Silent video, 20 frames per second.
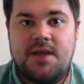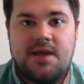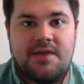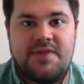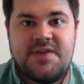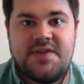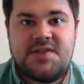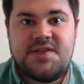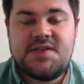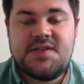
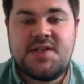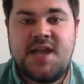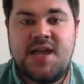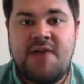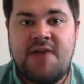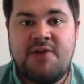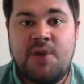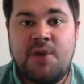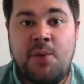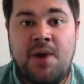This is an
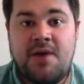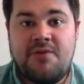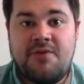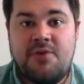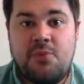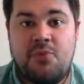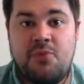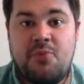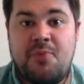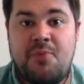area where
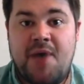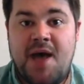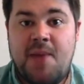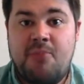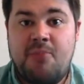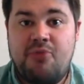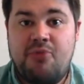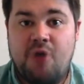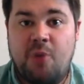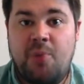if you prepare
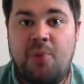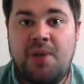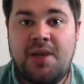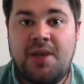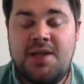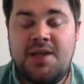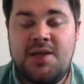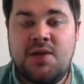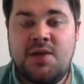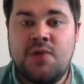properly,
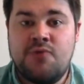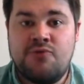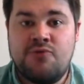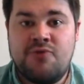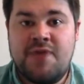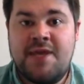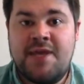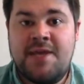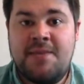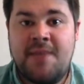you can
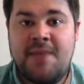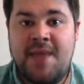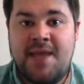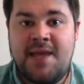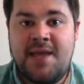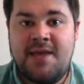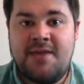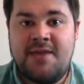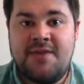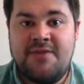really
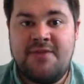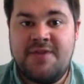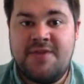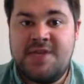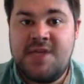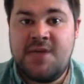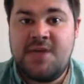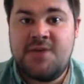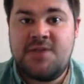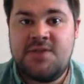make the
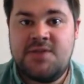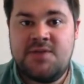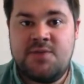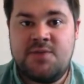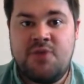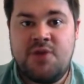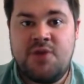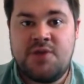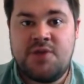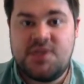video interview
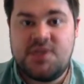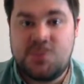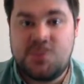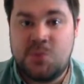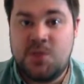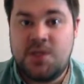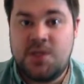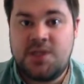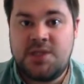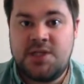process
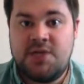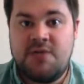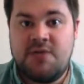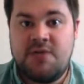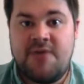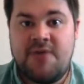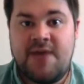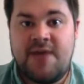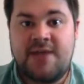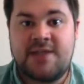work to your
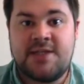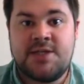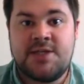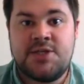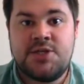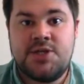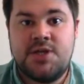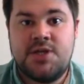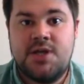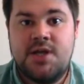
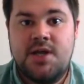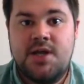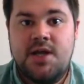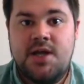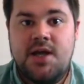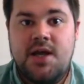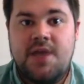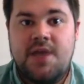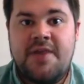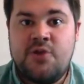advantage.
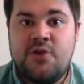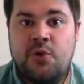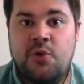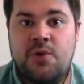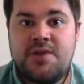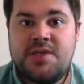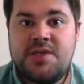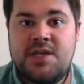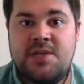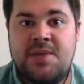There's
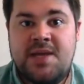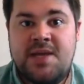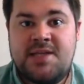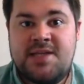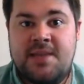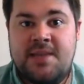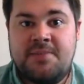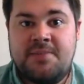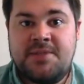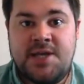always going to be a
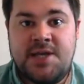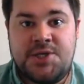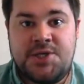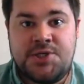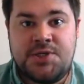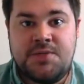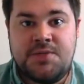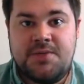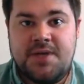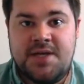
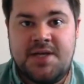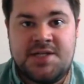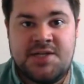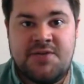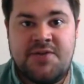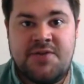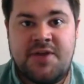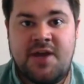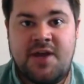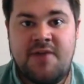temptation, as
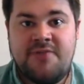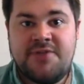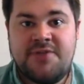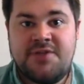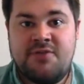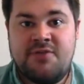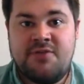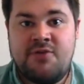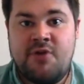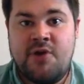you're in the comfort
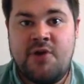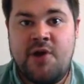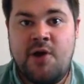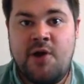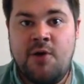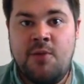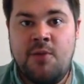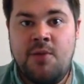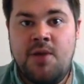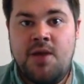of your own
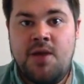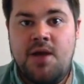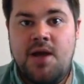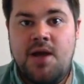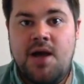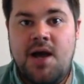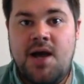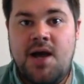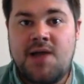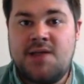home,
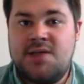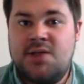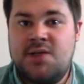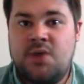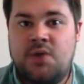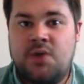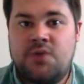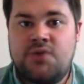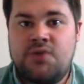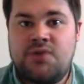to
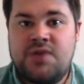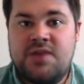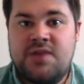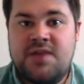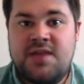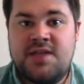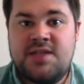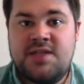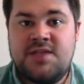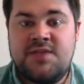not treat
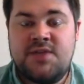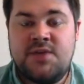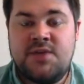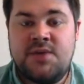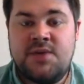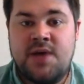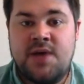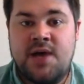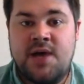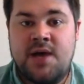the
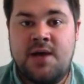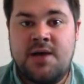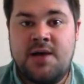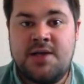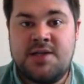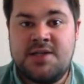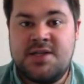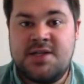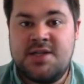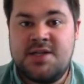interview
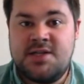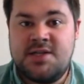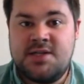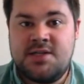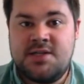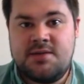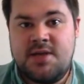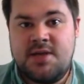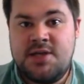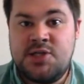
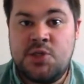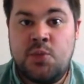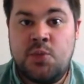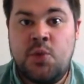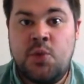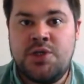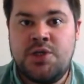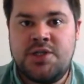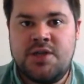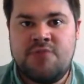as you
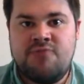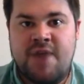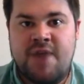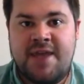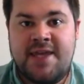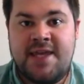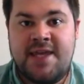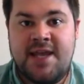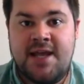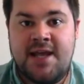would a
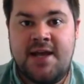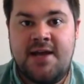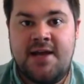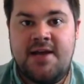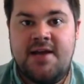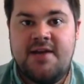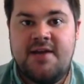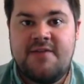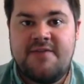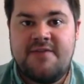regular
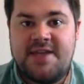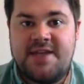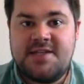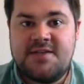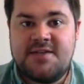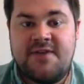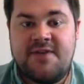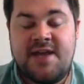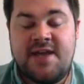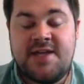
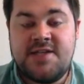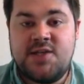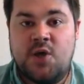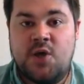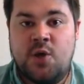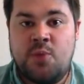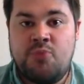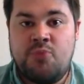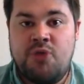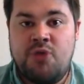face-to-face
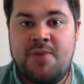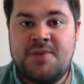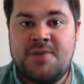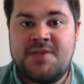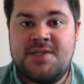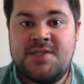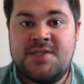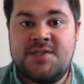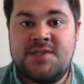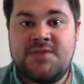
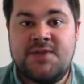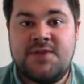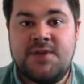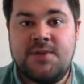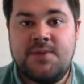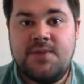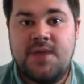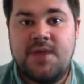on-premise interview.